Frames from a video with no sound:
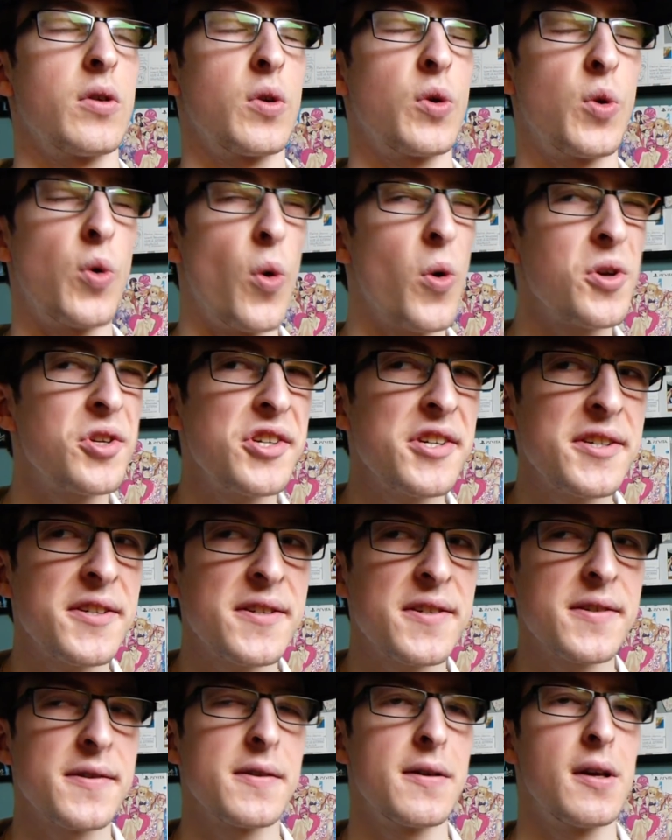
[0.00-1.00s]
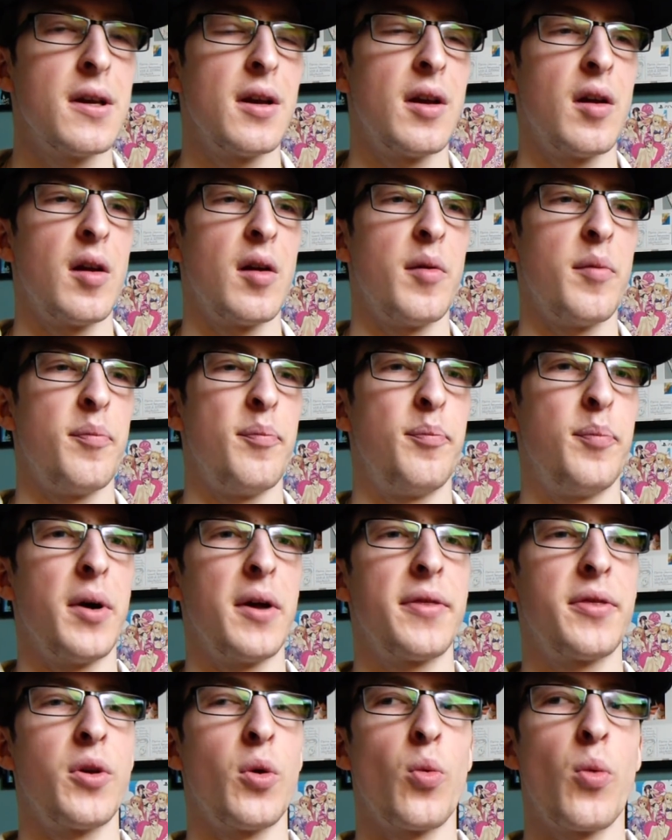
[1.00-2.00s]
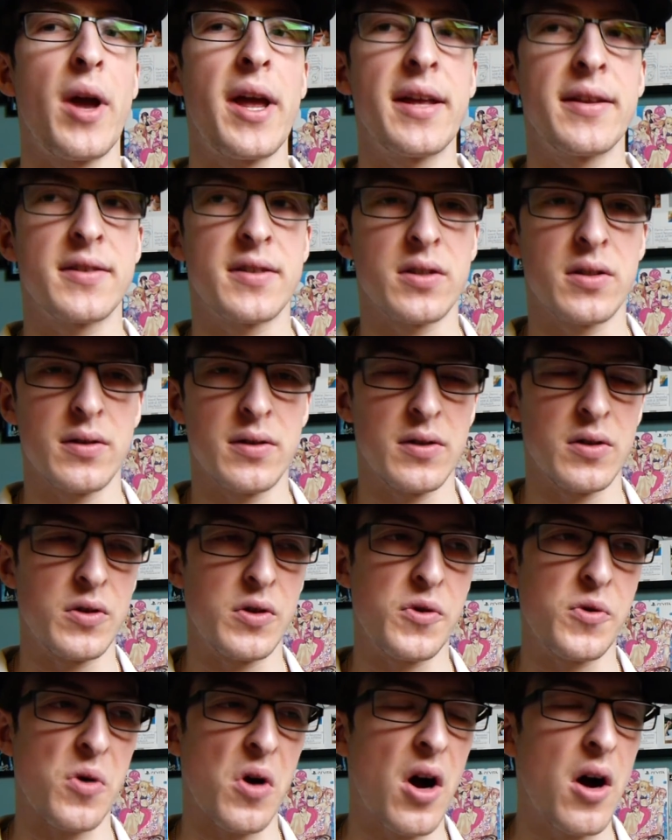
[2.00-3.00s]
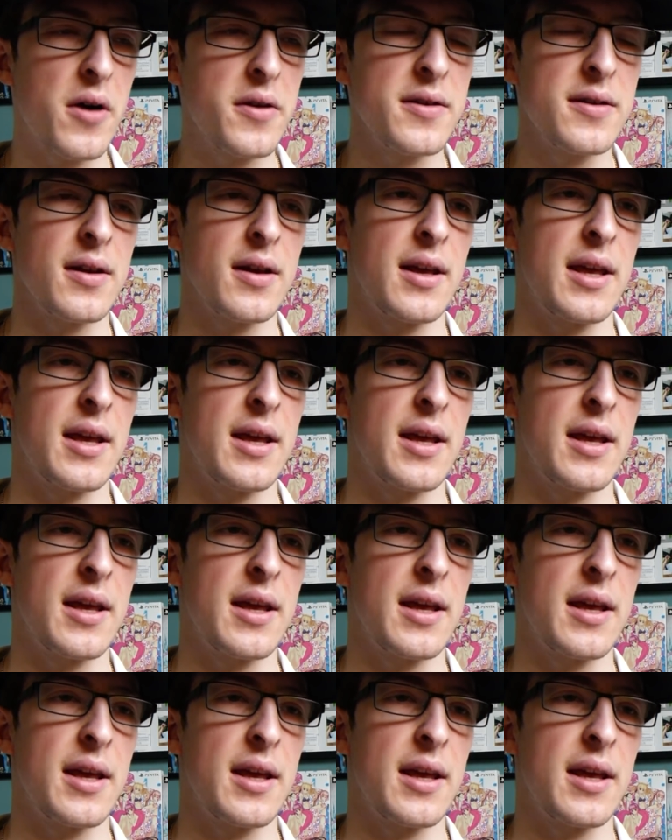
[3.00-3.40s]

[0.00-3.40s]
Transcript: gorgeous, but the way it's drawn,